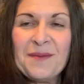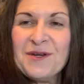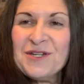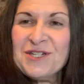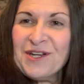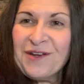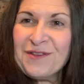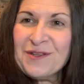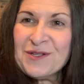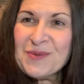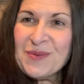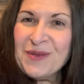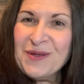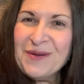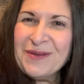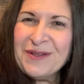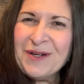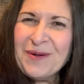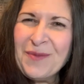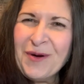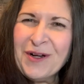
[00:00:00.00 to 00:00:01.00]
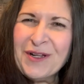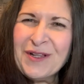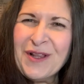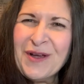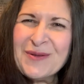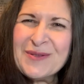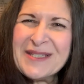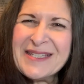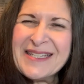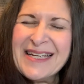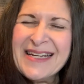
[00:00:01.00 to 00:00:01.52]
me share this with you a little more
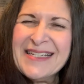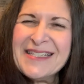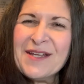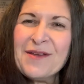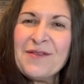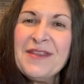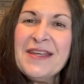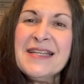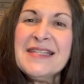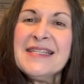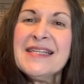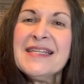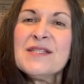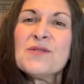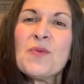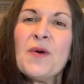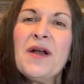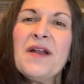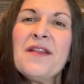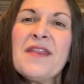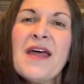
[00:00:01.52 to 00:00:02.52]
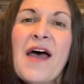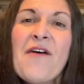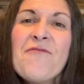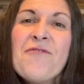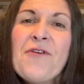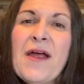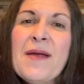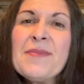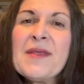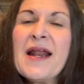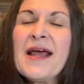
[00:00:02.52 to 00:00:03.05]
closely. So this is one that
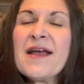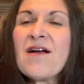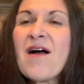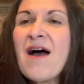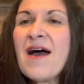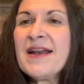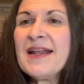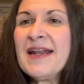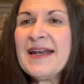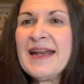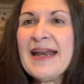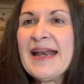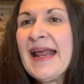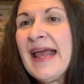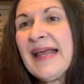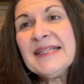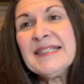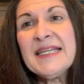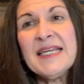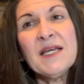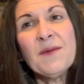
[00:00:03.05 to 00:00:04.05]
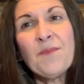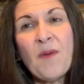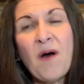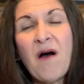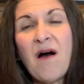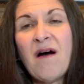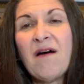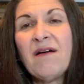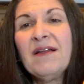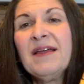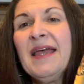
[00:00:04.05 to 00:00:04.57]
frame that I got at an antique
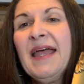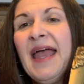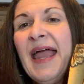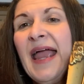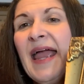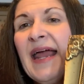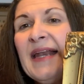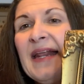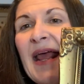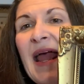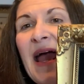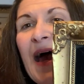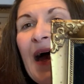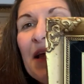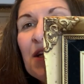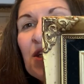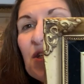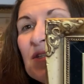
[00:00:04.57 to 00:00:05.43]
mall and it had